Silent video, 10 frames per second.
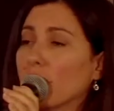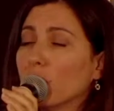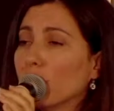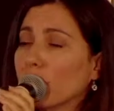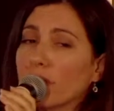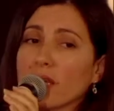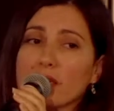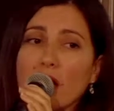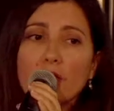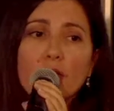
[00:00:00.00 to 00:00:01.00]
look, there's
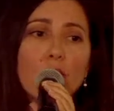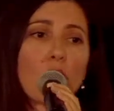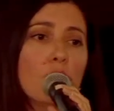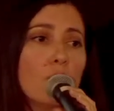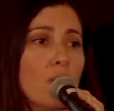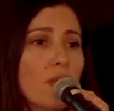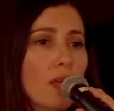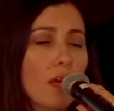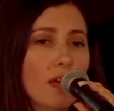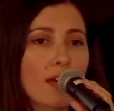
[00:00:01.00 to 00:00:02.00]
nothing wrong with
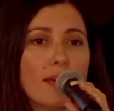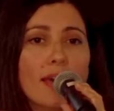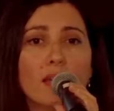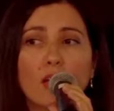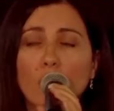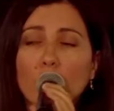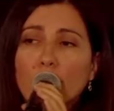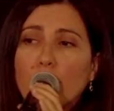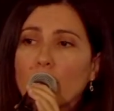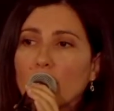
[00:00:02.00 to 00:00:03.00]
getting a lot of
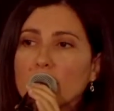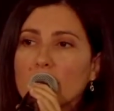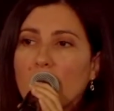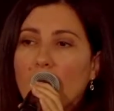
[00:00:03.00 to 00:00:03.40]
followers,